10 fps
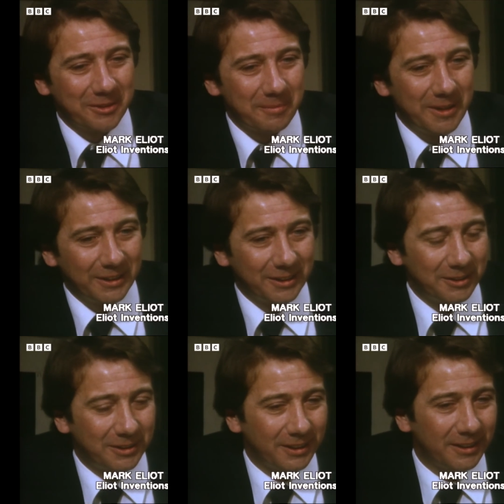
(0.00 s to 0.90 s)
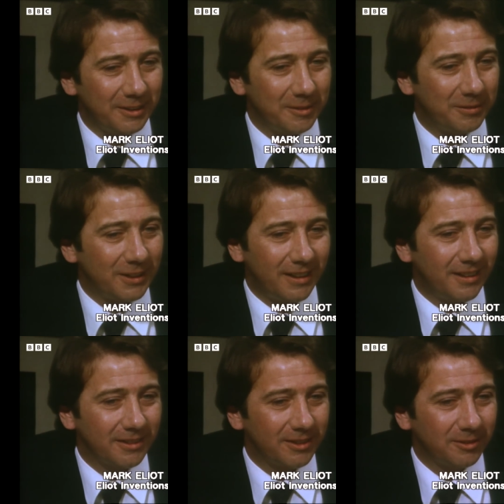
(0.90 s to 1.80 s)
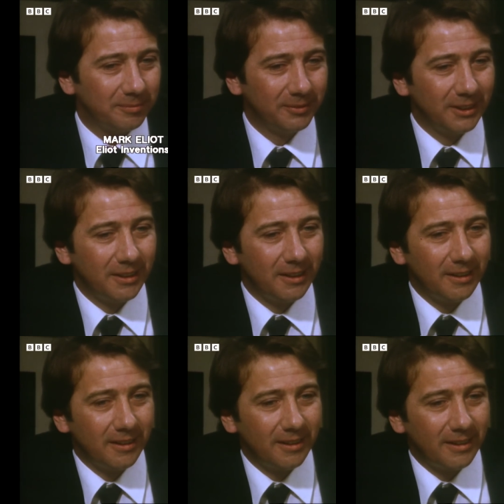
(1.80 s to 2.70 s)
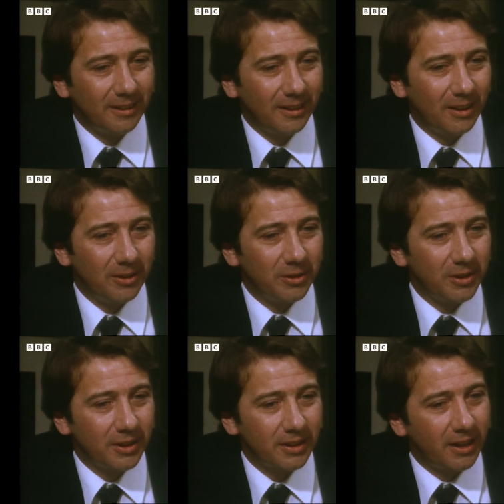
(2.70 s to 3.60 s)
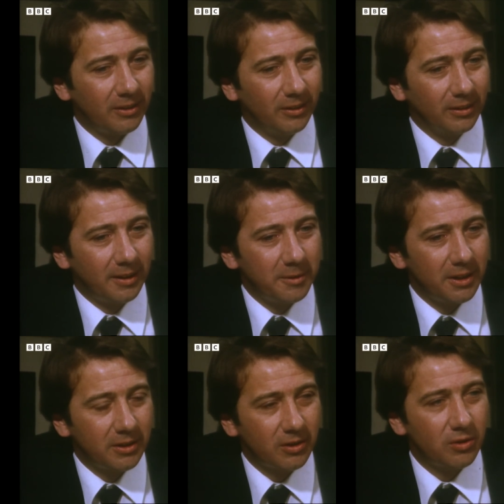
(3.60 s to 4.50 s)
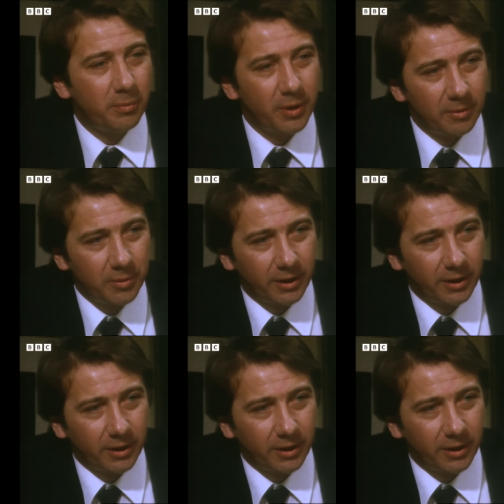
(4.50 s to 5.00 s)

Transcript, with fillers: onto the market uh, for the last, oh goodness knows how long. I mean, it is a superb